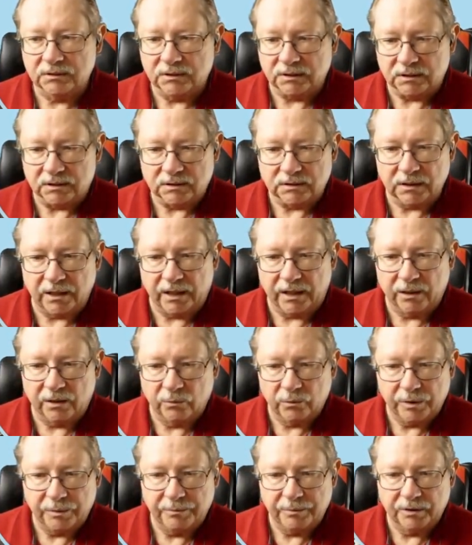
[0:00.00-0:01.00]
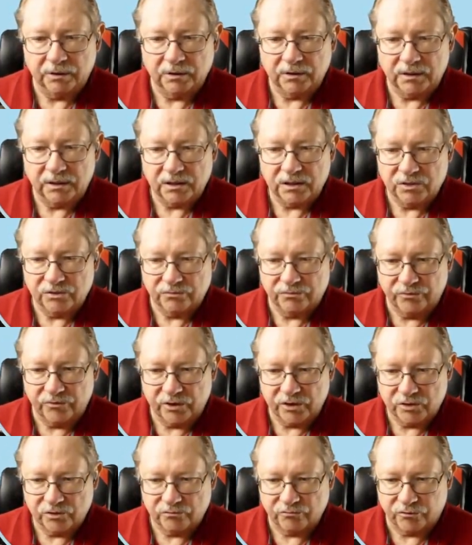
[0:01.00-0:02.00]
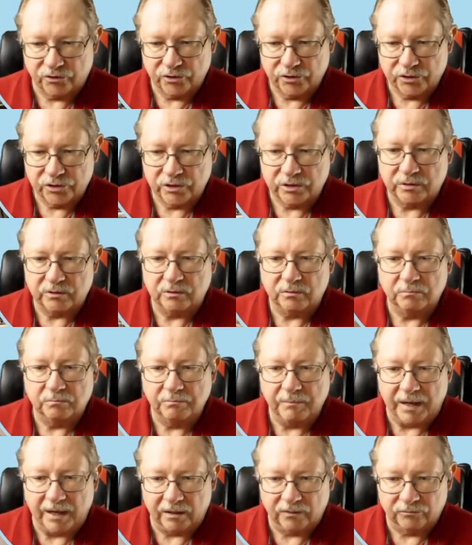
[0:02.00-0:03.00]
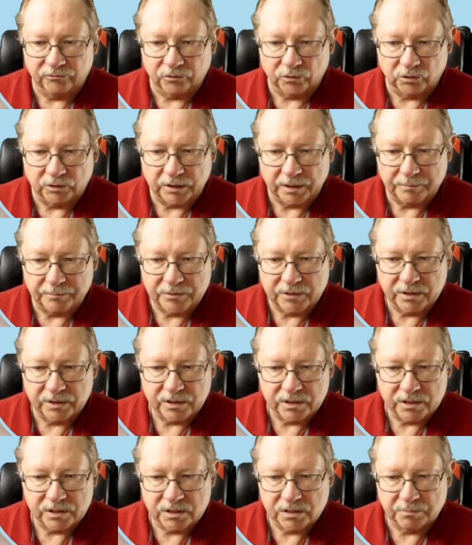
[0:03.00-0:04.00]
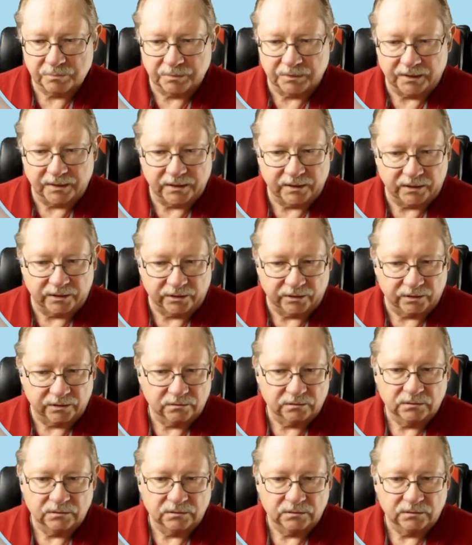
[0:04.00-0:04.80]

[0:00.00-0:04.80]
it, and we built this first manifold up to this split here.